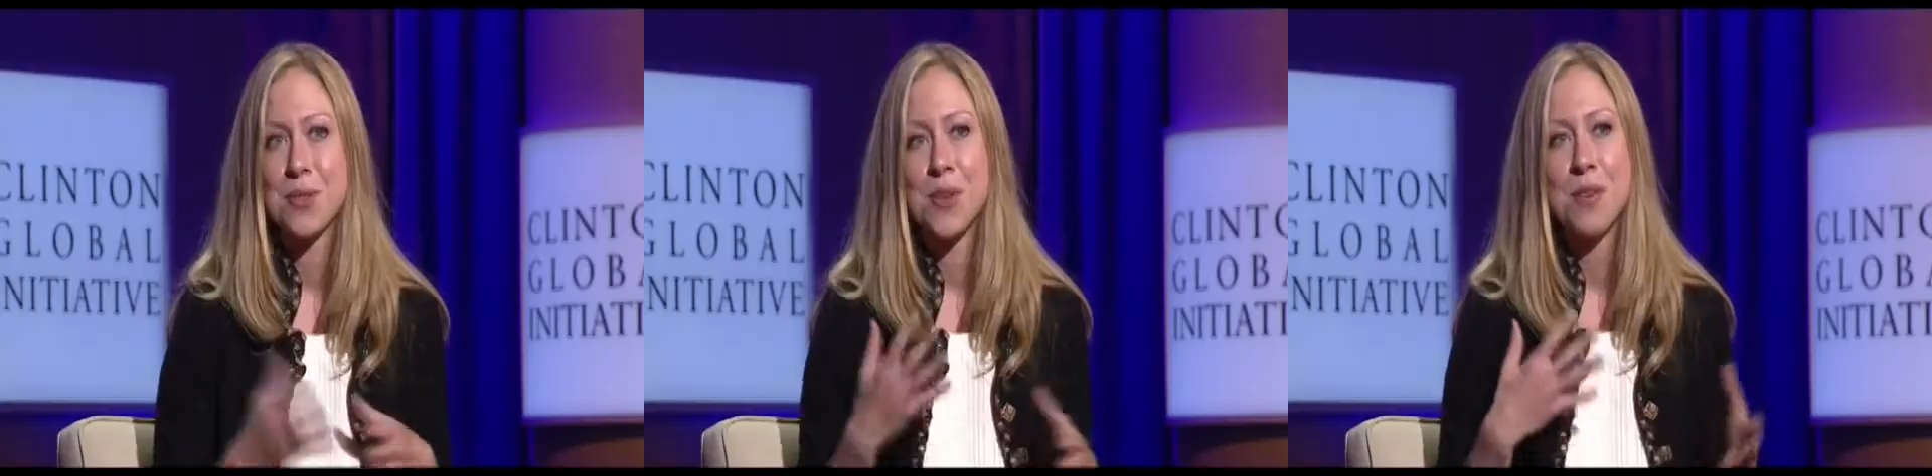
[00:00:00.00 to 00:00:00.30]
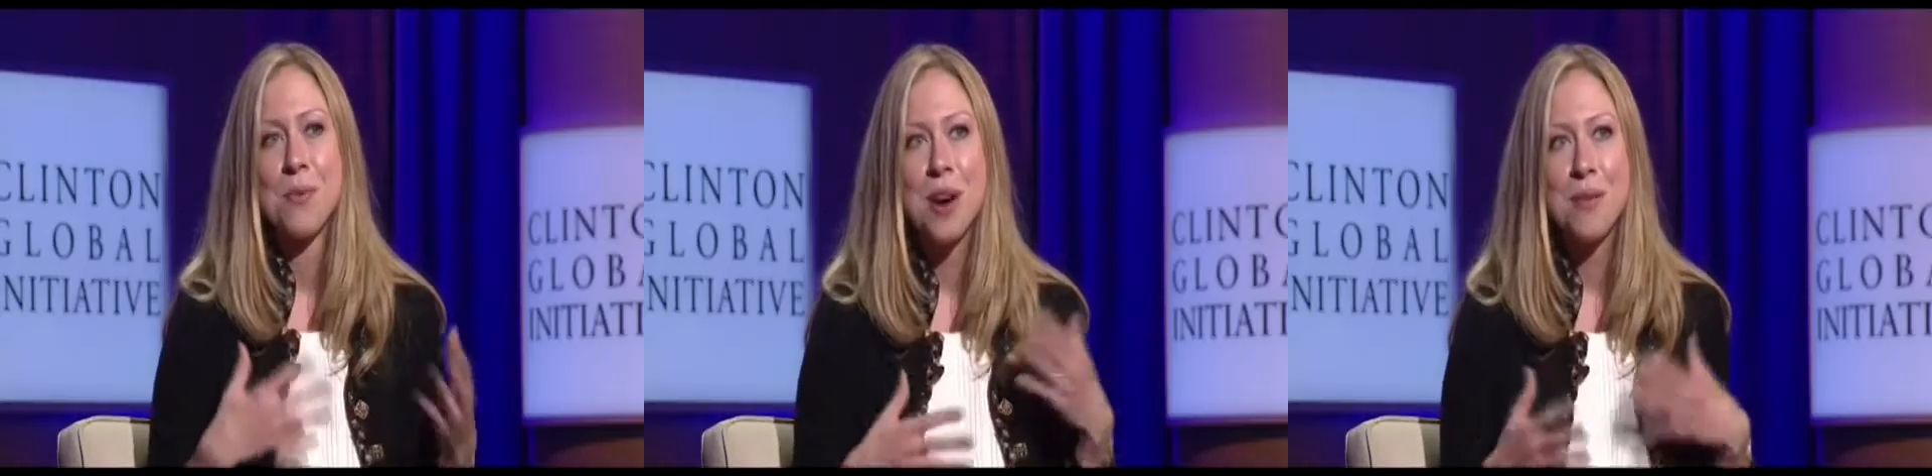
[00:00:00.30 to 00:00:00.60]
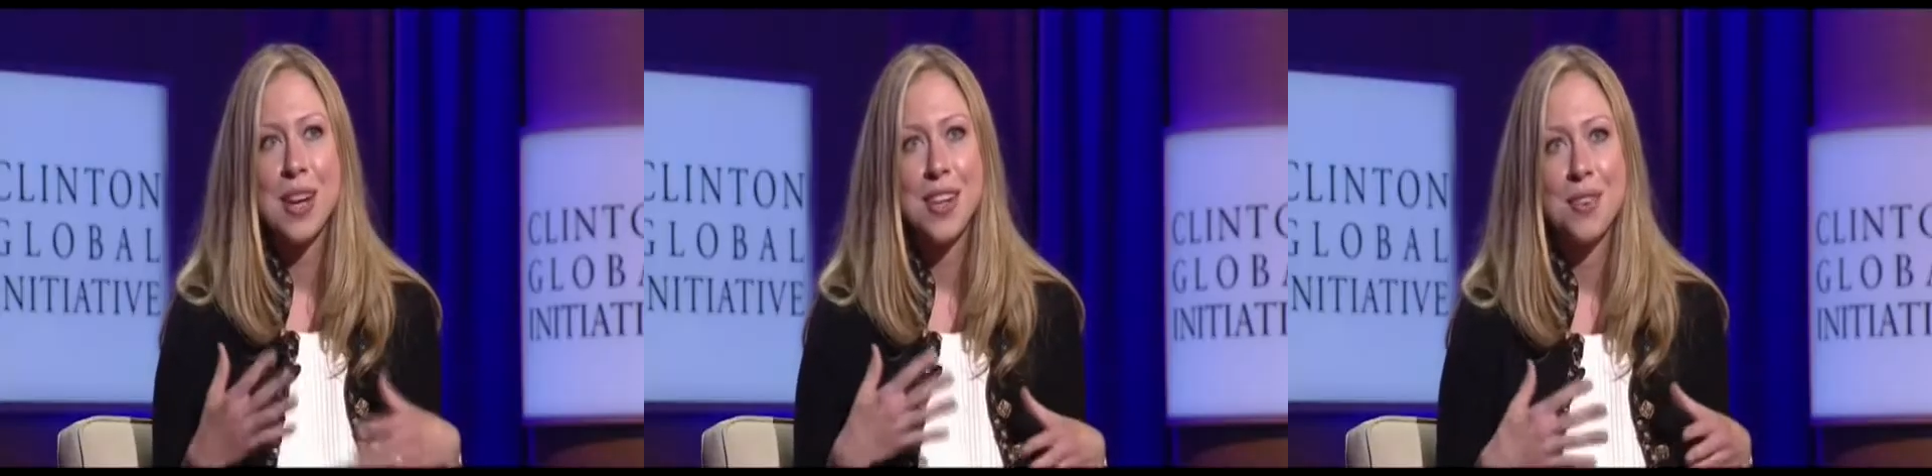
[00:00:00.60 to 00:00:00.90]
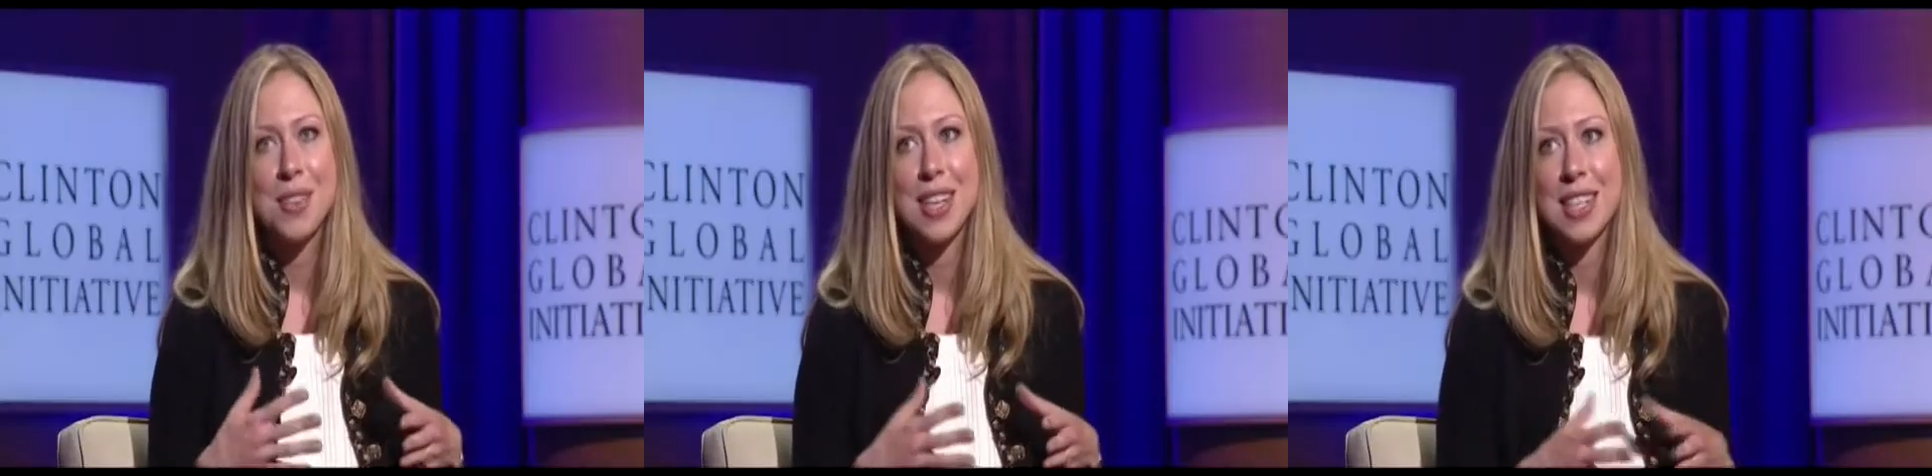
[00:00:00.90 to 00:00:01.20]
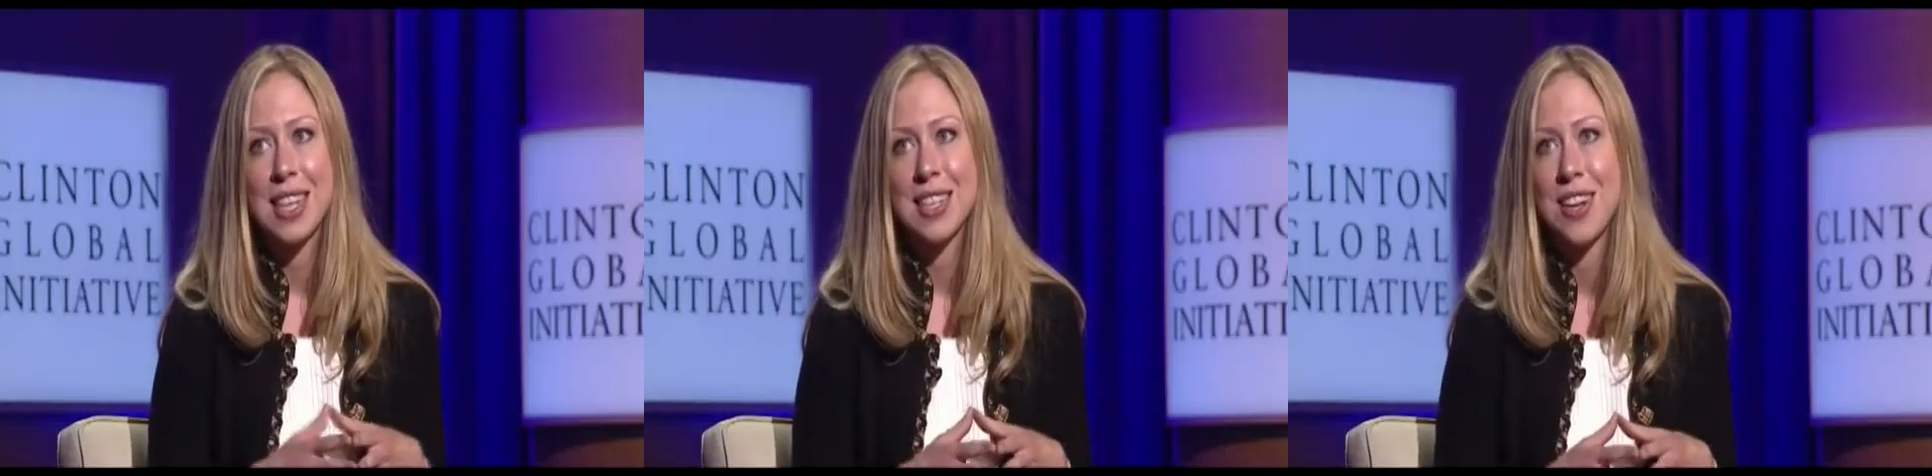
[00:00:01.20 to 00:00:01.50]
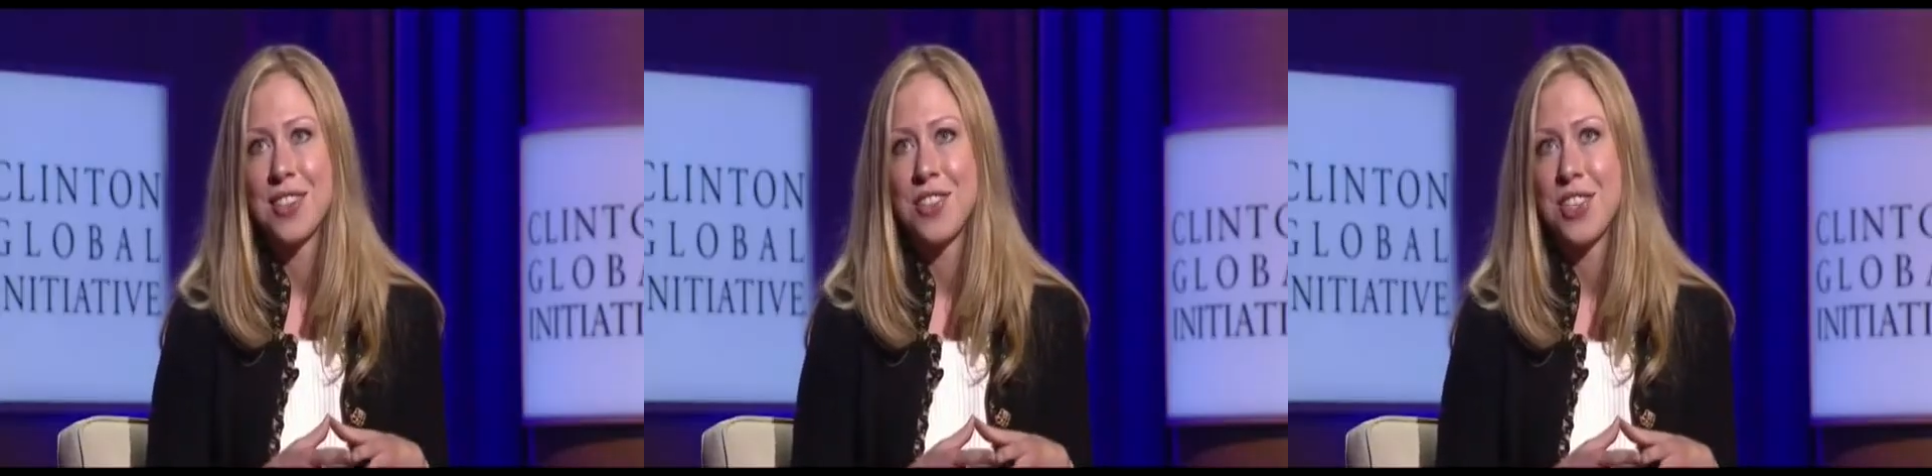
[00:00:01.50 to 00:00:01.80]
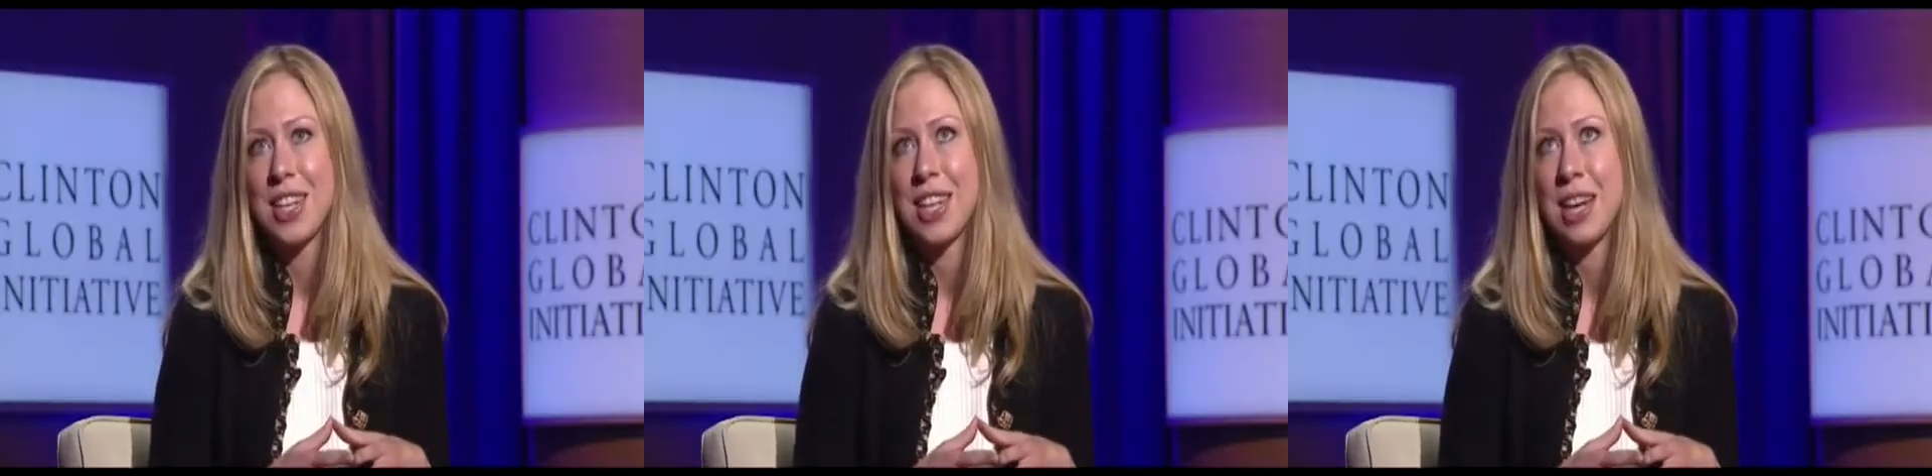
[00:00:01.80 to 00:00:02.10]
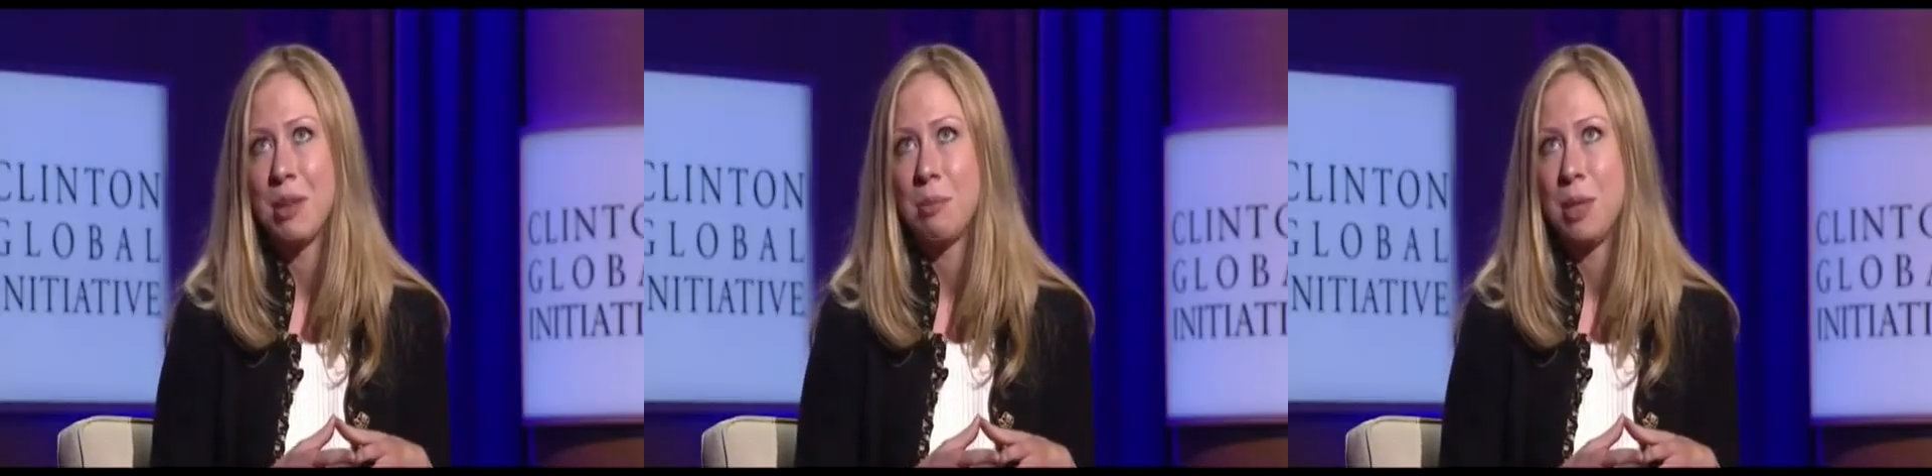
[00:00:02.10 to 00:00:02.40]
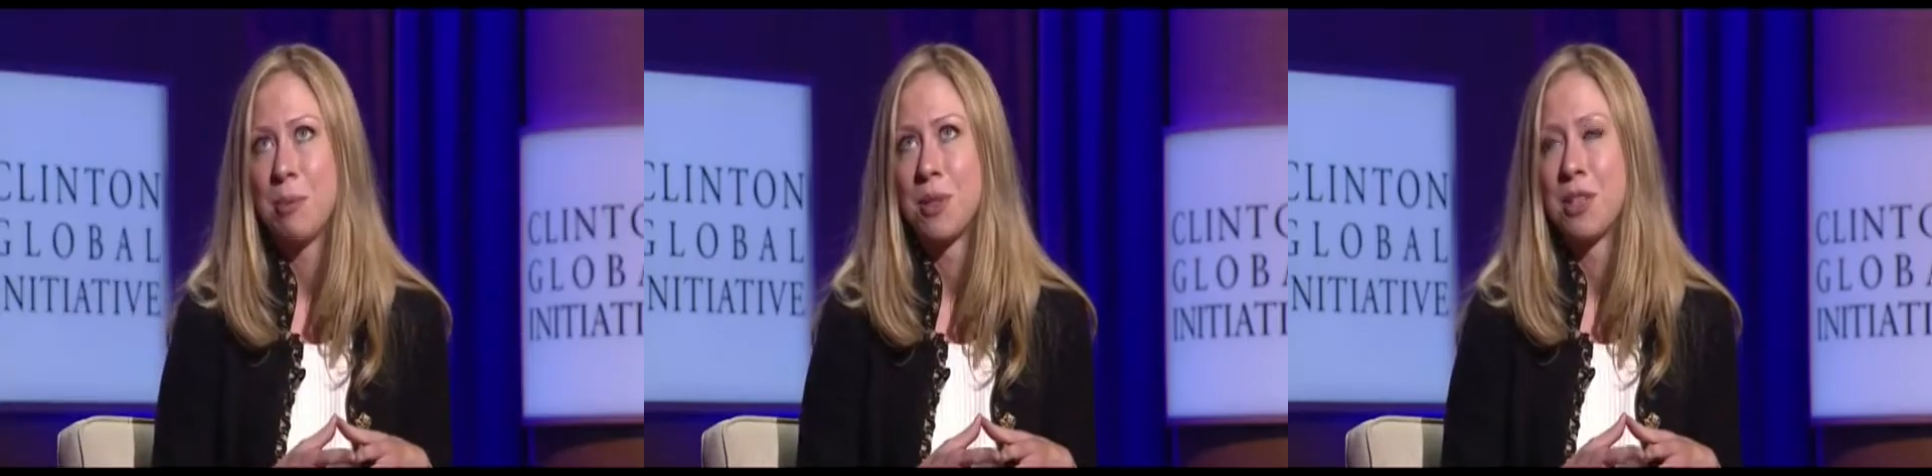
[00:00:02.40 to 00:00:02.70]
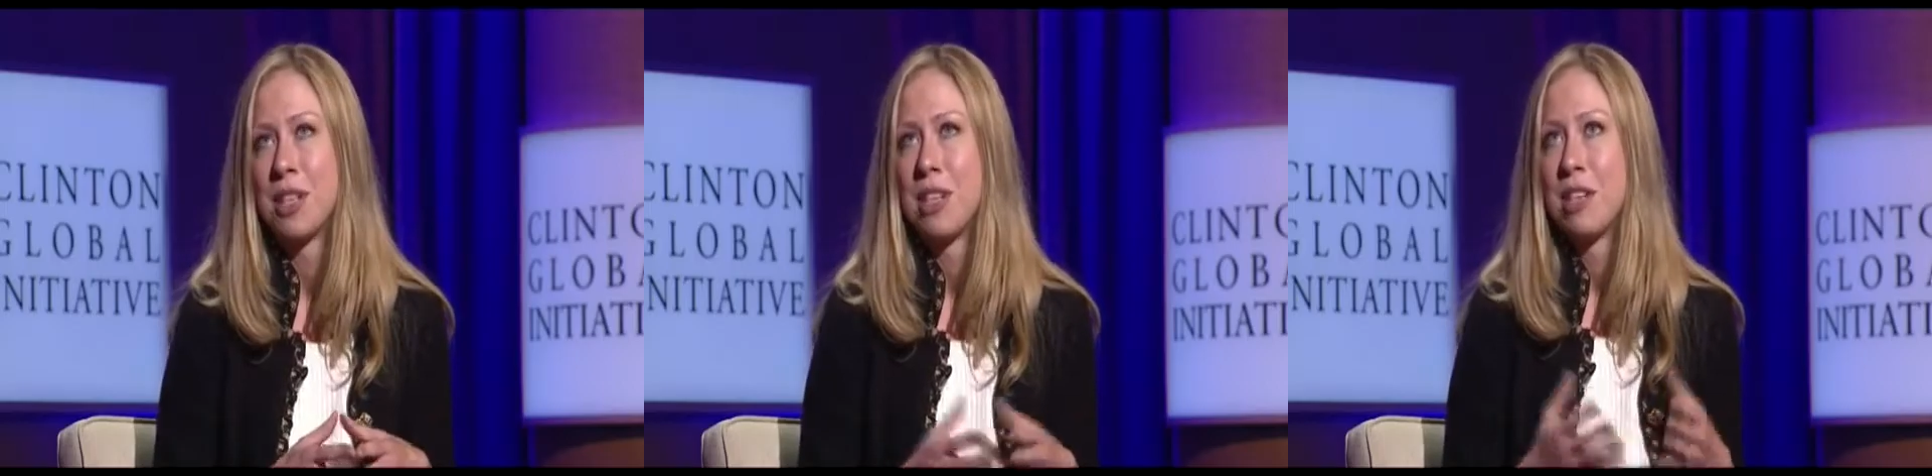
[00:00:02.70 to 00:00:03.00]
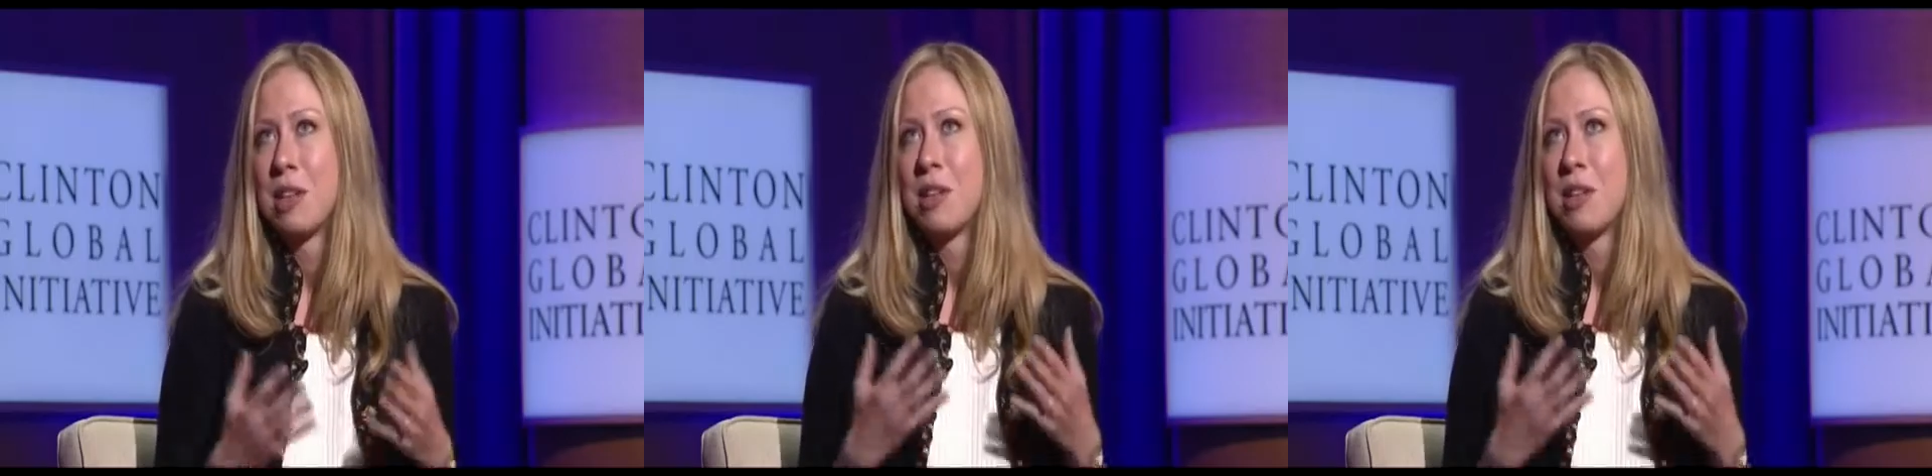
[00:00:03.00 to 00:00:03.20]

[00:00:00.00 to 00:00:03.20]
Do you think you'll catch a venereal disease from all these women?